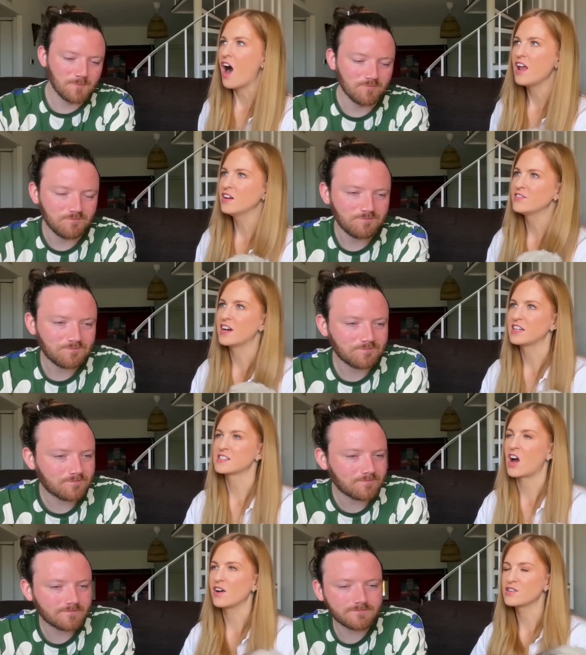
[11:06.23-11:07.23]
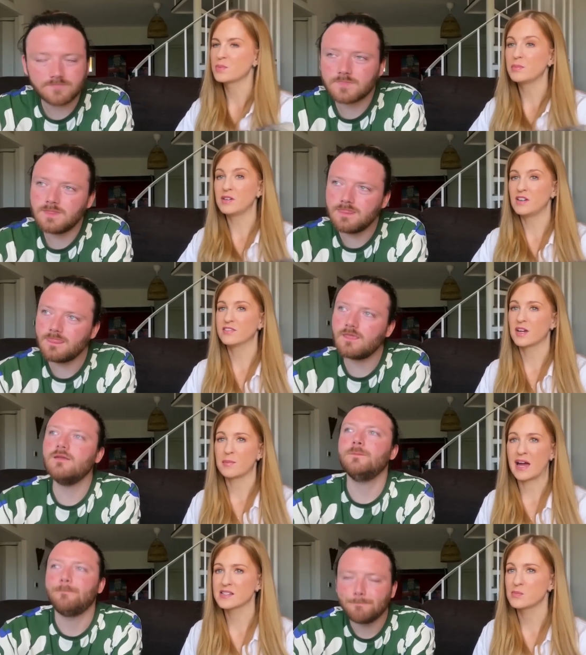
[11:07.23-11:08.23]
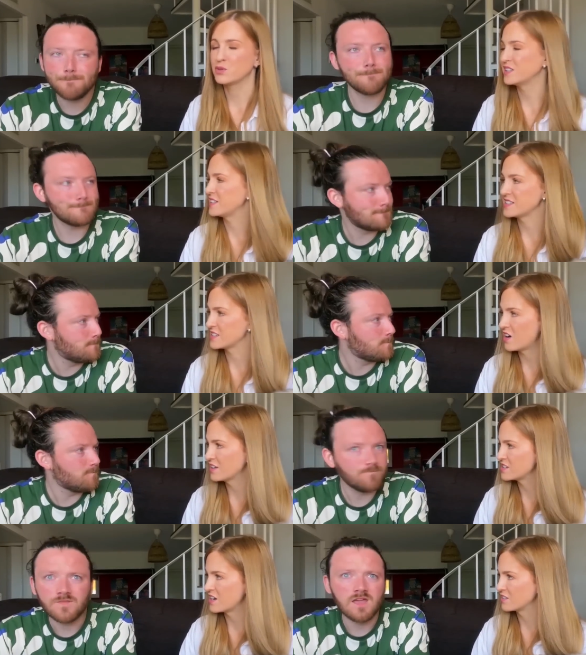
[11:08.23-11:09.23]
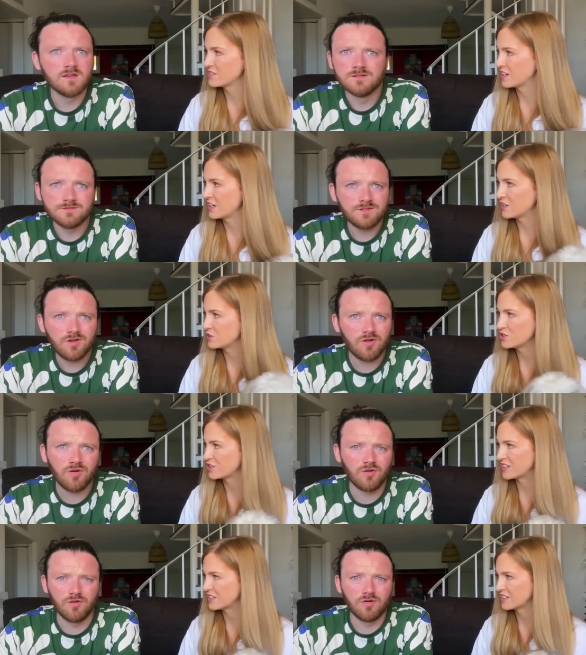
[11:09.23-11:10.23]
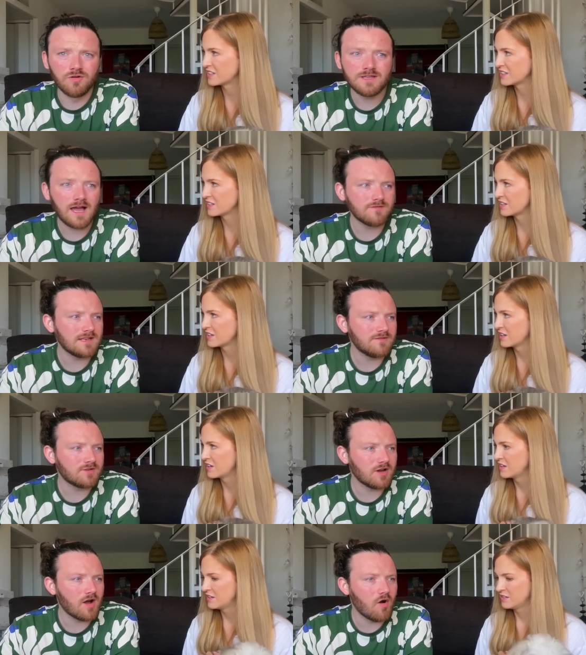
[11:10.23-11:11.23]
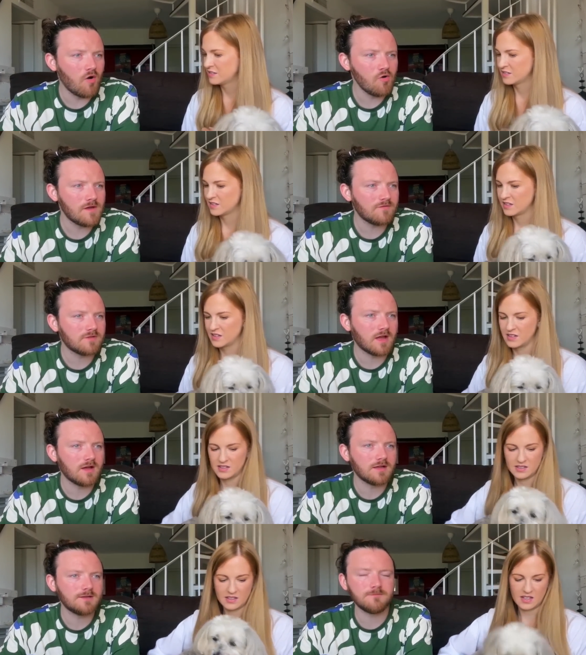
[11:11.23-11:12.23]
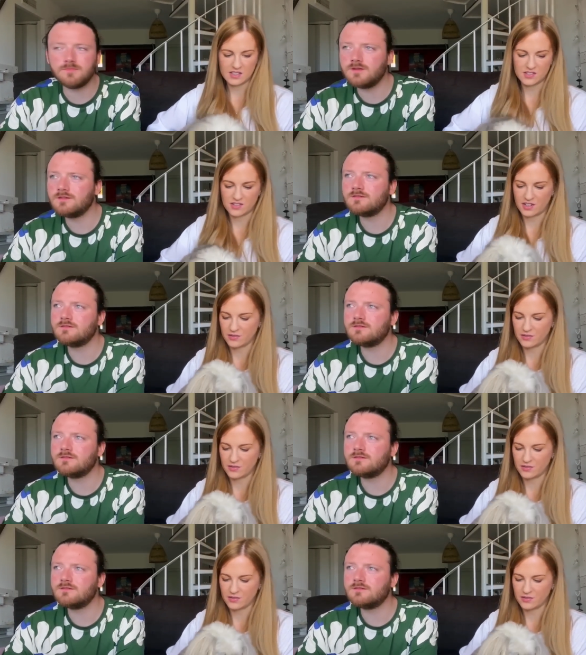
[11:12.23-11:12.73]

Speaker 1: I love Ireland, Irish people love their pets, but it is not a dog friendly
Speaker 2: country. No, you have to leave your dog at home every time. That's true.